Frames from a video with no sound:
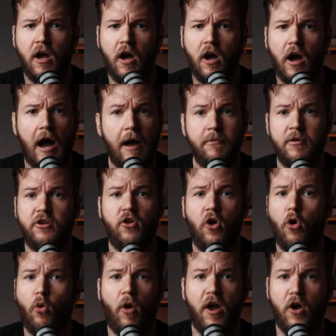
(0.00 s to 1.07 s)
I'm in
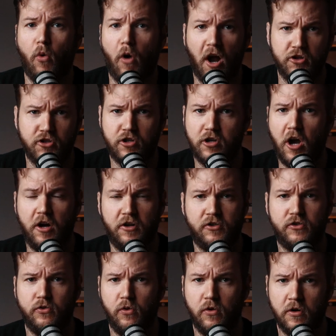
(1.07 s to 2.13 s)
no way a watch
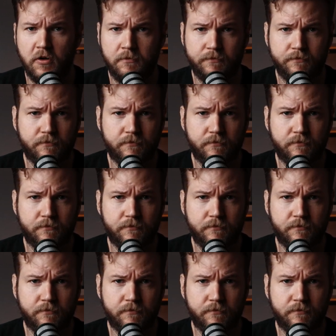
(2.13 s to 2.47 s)
connoisseur